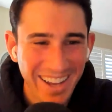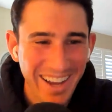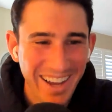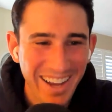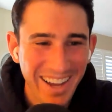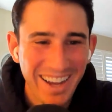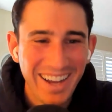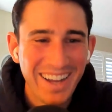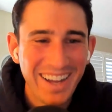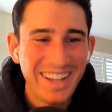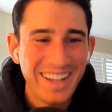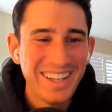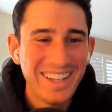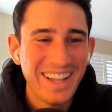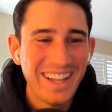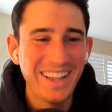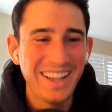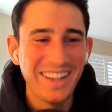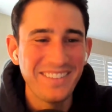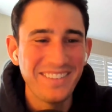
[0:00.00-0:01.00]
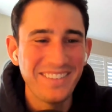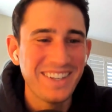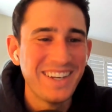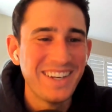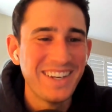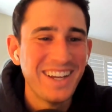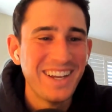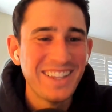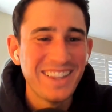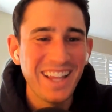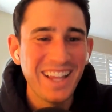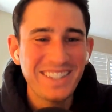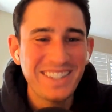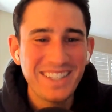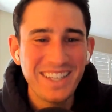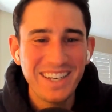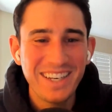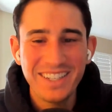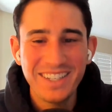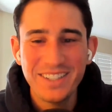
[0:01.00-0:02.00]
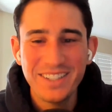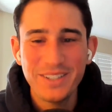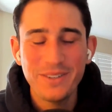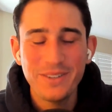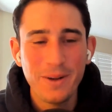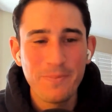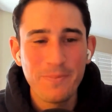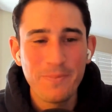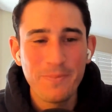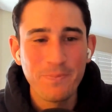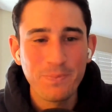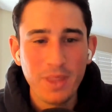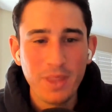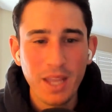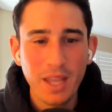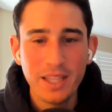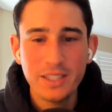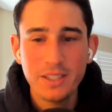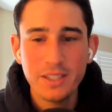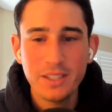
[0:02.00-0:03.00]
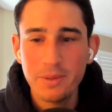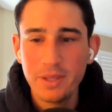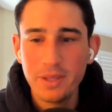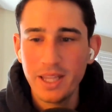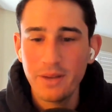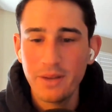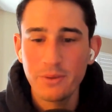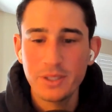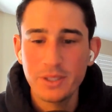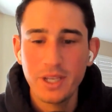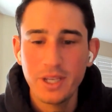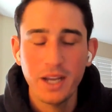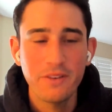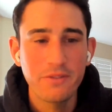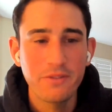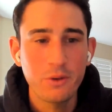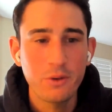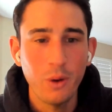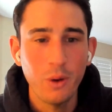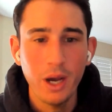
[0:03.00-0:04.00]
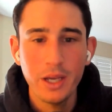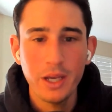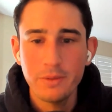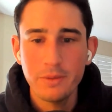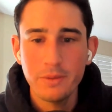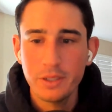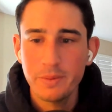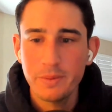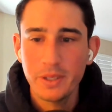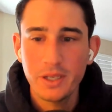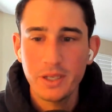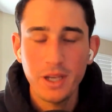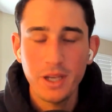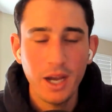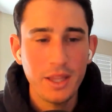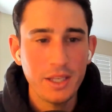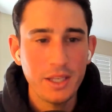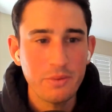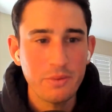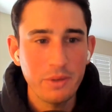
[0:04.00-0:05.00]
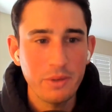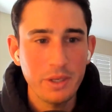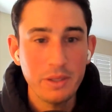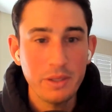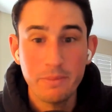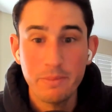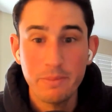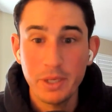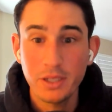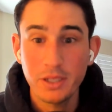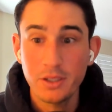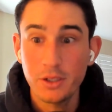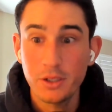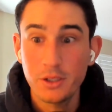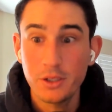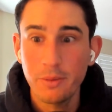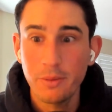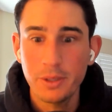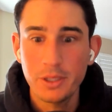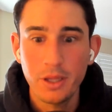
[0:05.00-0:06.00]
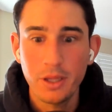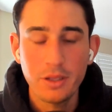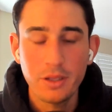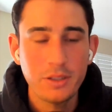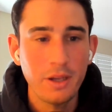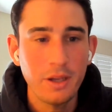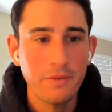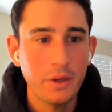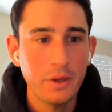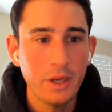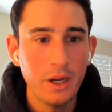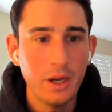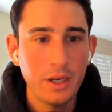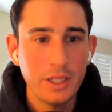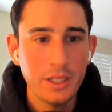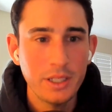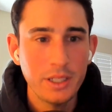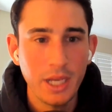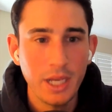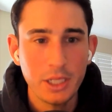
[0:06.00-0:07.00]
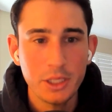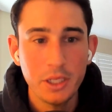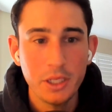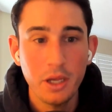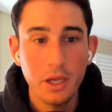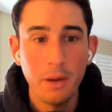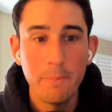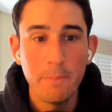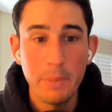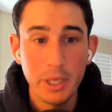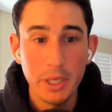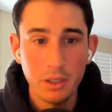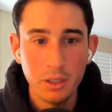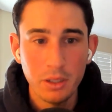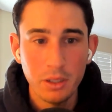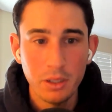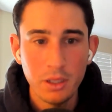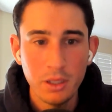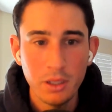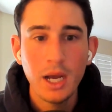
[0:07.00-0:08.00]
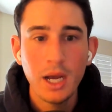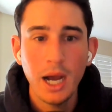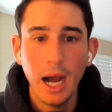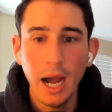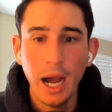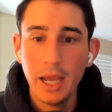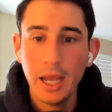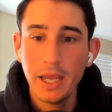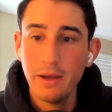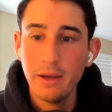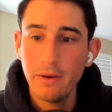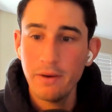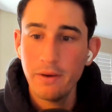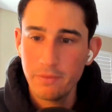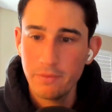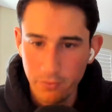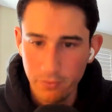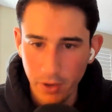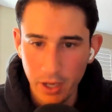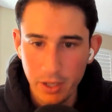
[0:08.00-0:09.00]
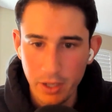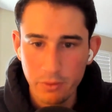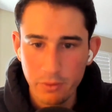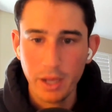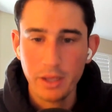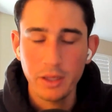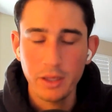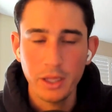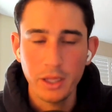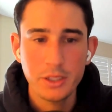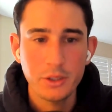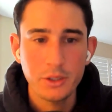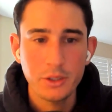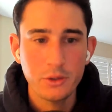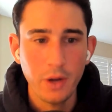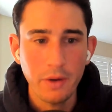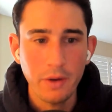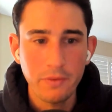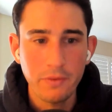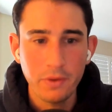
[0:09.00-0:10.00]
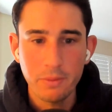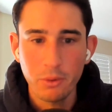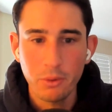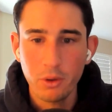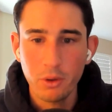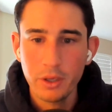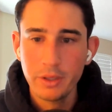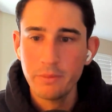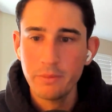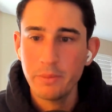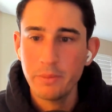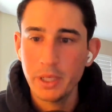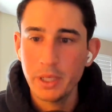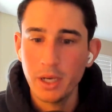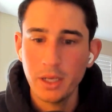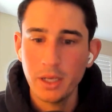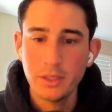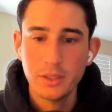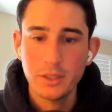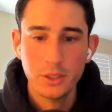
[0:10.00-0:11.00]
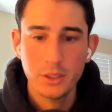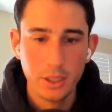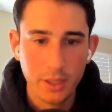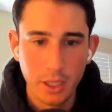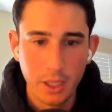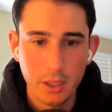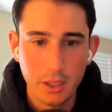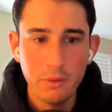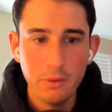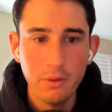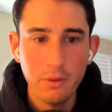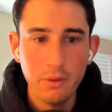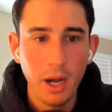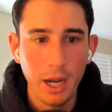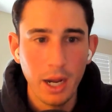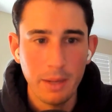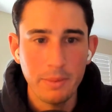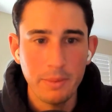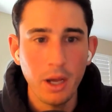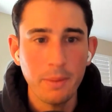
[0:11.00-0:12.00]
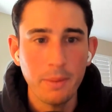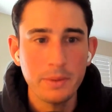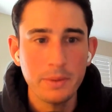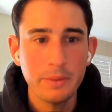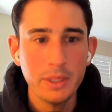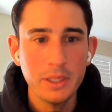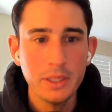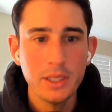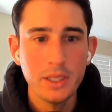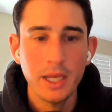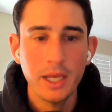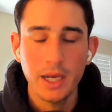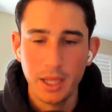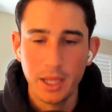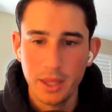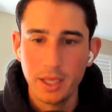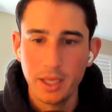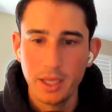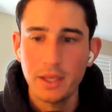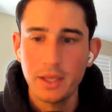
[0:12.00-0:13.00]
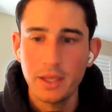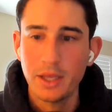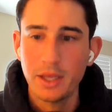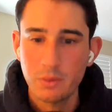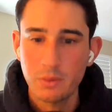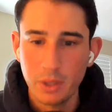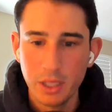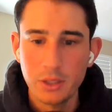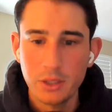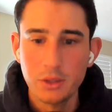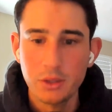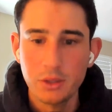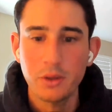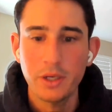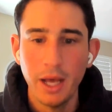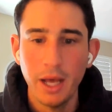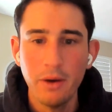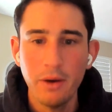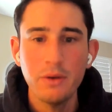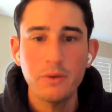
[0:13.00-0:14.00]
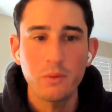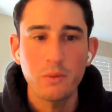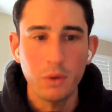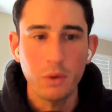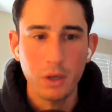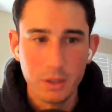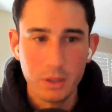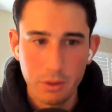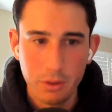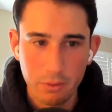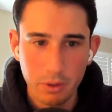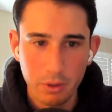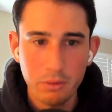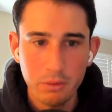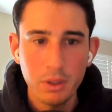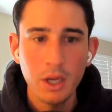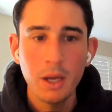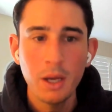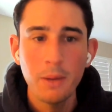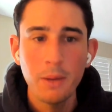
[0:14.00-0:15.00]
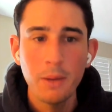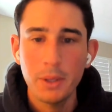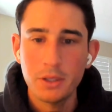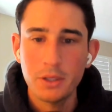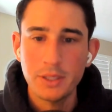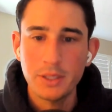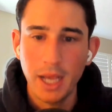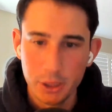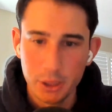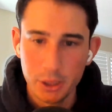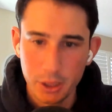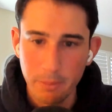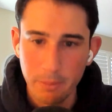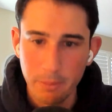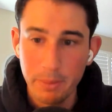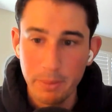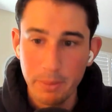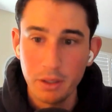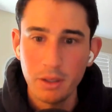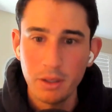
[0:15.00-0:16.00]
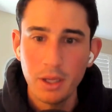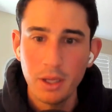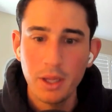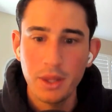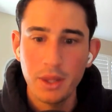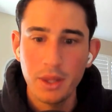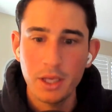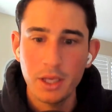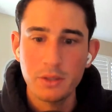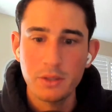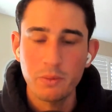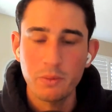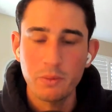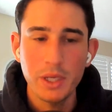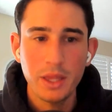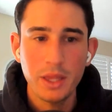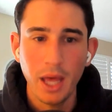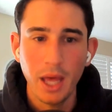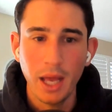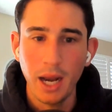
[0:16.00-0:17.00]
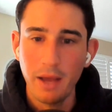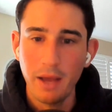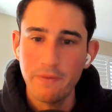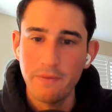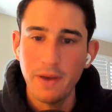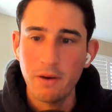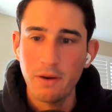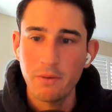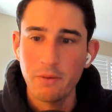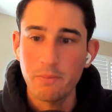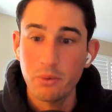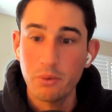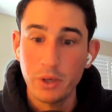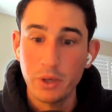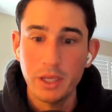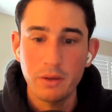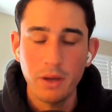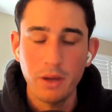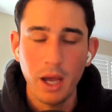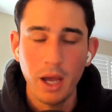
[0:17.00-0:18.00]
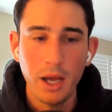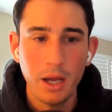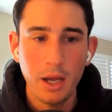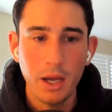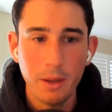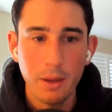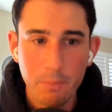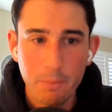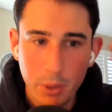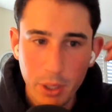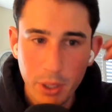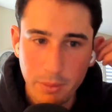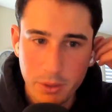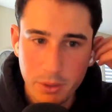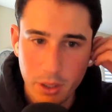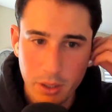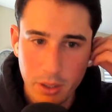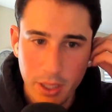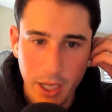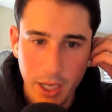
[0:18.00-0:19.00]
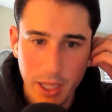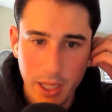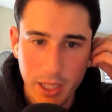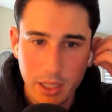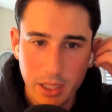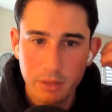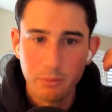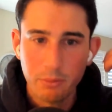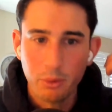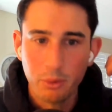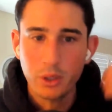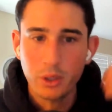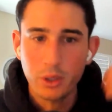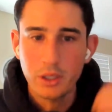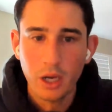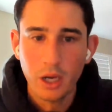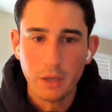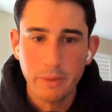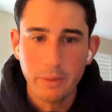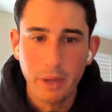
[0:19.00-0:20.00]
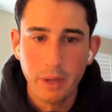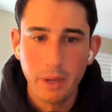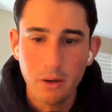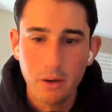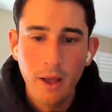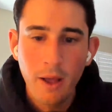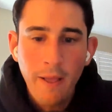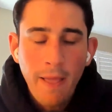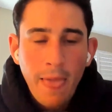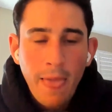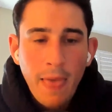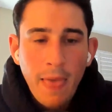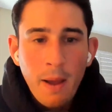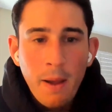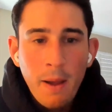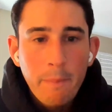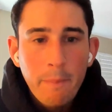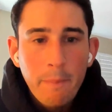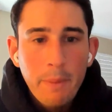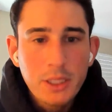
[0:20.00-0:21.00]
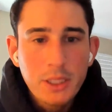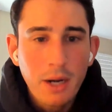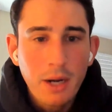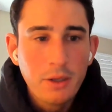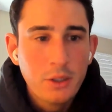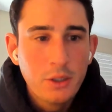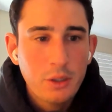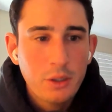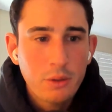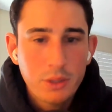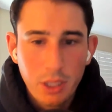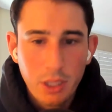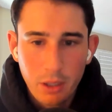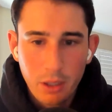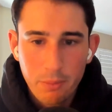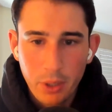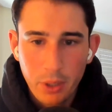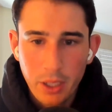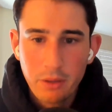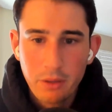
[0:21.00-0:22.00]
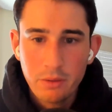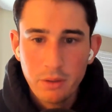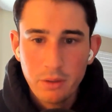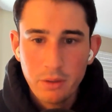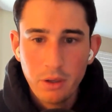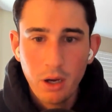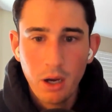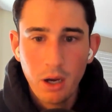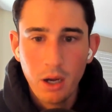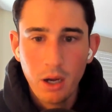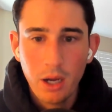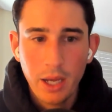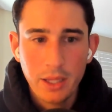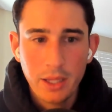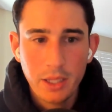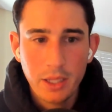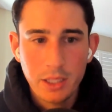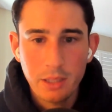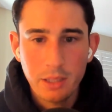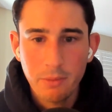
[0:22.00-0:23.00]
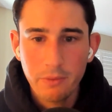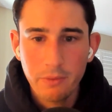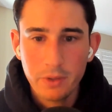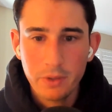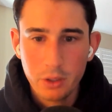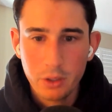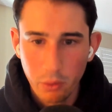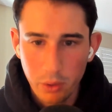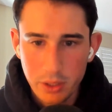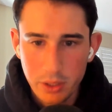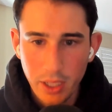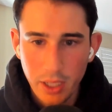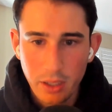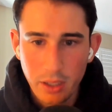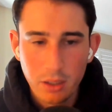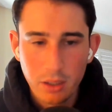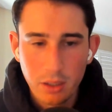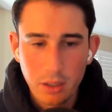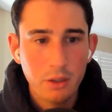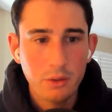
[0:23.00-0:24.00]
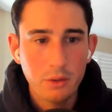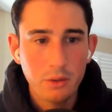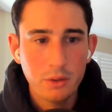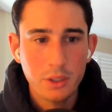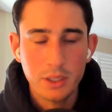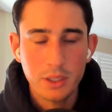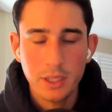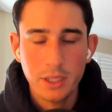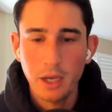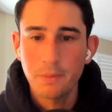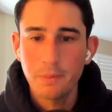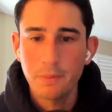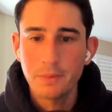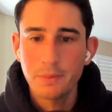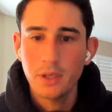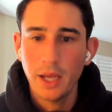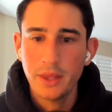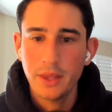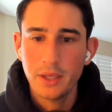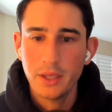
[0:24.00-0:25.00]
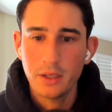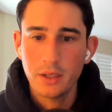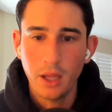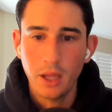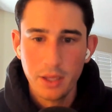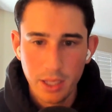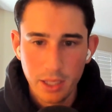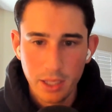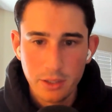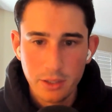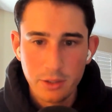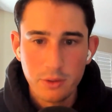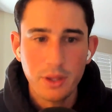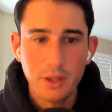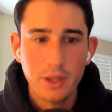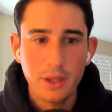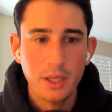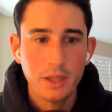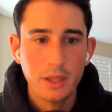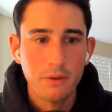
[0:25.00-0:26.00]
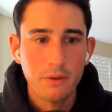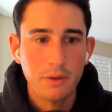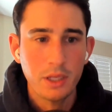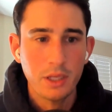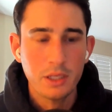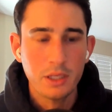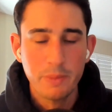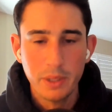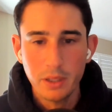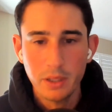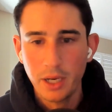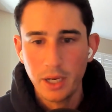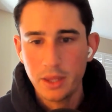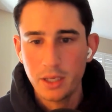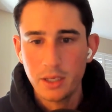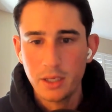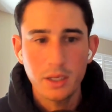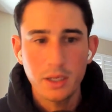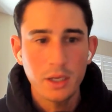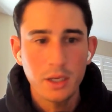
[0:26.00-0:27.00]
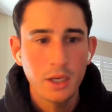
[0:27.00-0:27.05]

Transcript: I love it. Let's get into. Um, I think something that was kind of quiet just be- uh, this week because there's so much other stuff going on is actually a bill. I find regulation dreadfully boring because just like you, I am an optimist and I think things will get sorted out and worked through. But there's actually a bill this week that I found pretty uh, pretty absurd that I think is important to talk about. Big shout out to Jerry Brito uh, and the team over at Coin Center who's just helped I think a lot of the industry think through this bill and I think